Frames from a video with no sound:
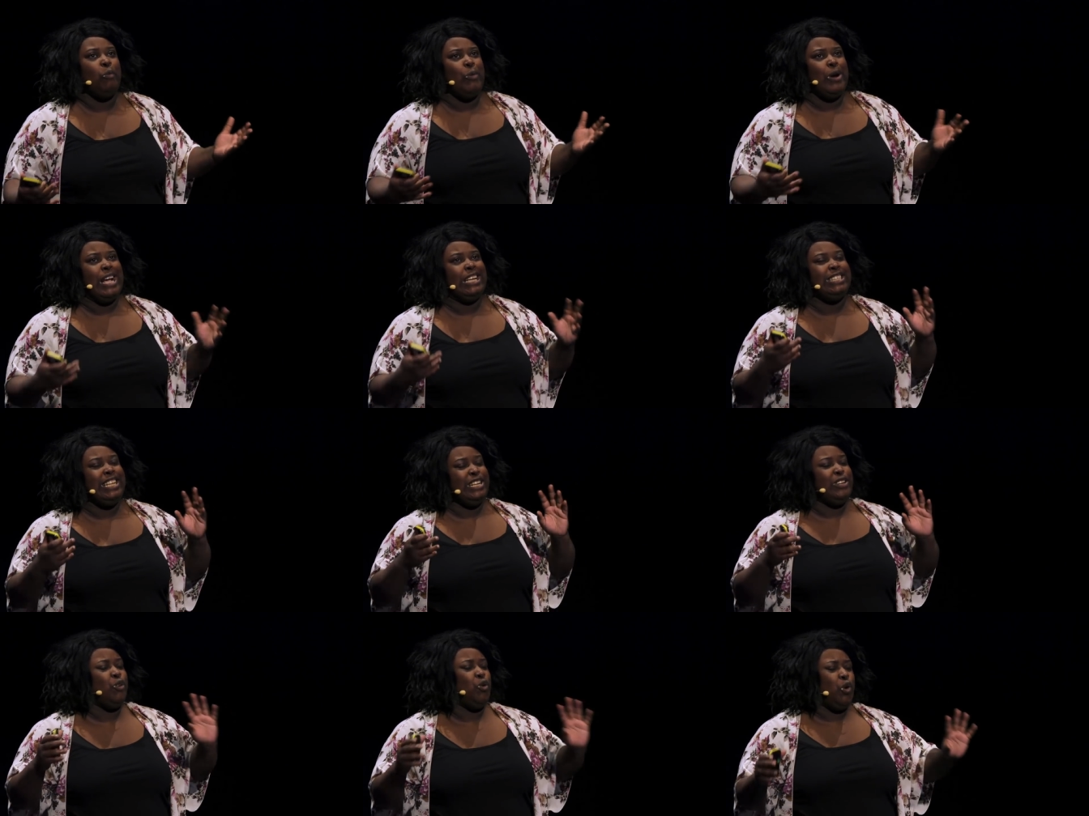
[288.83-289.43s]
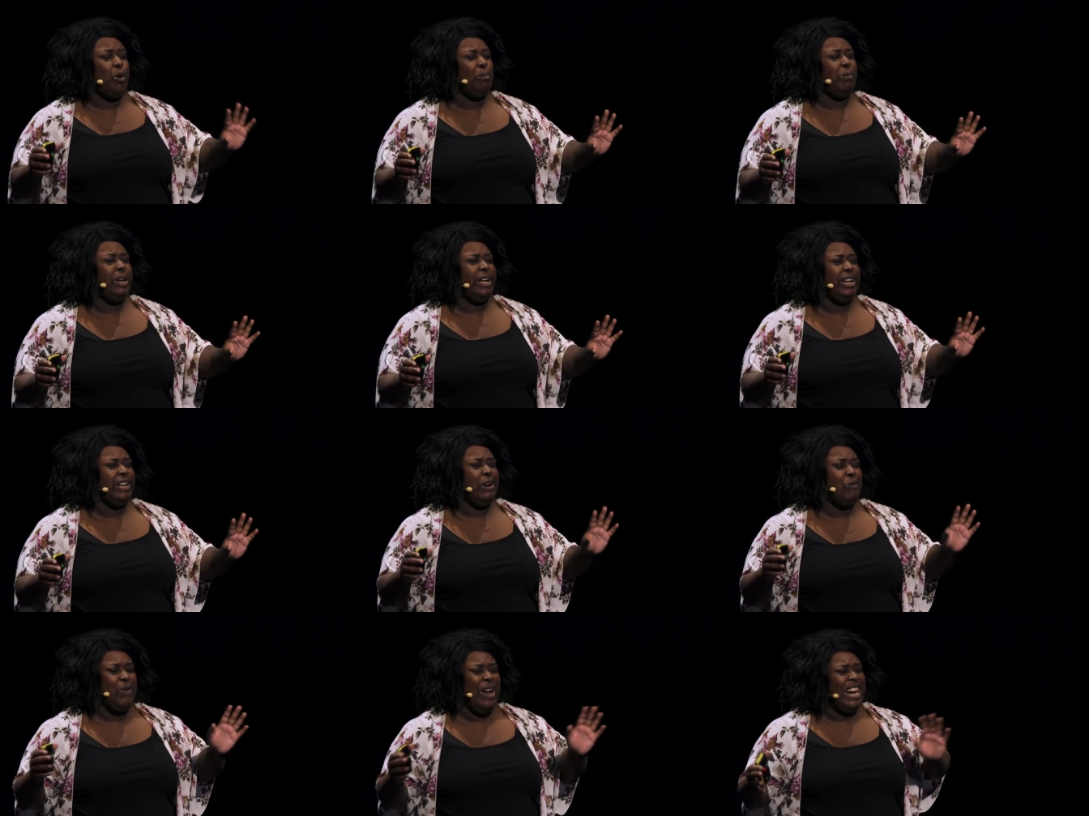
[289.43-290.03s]
When I say
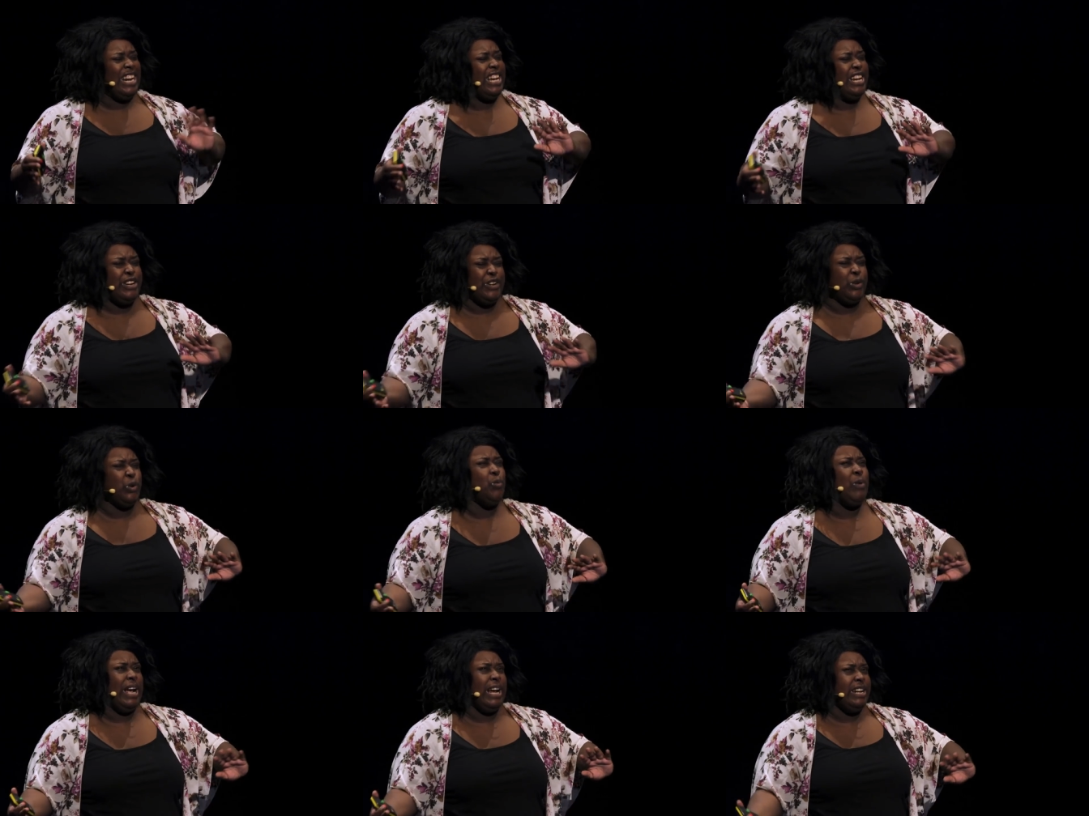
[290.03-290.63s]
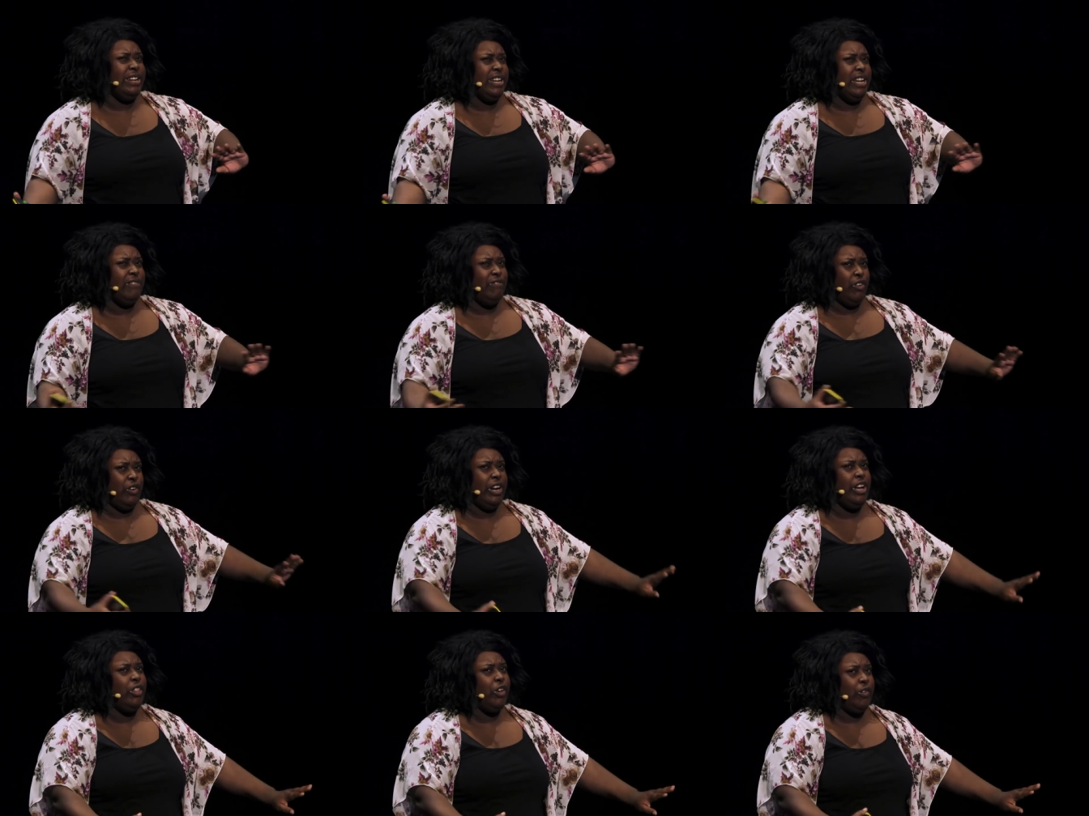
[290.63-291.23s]
normally, I didn't do what I did
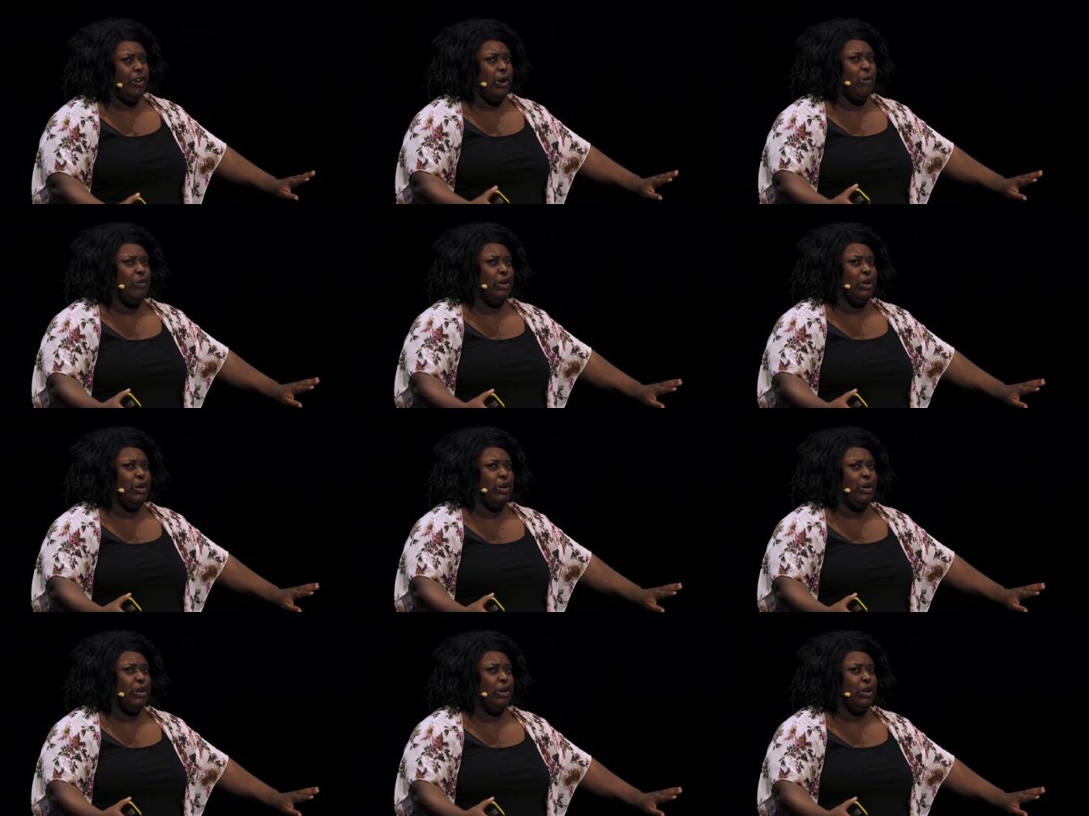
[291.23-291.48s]
for Hillary,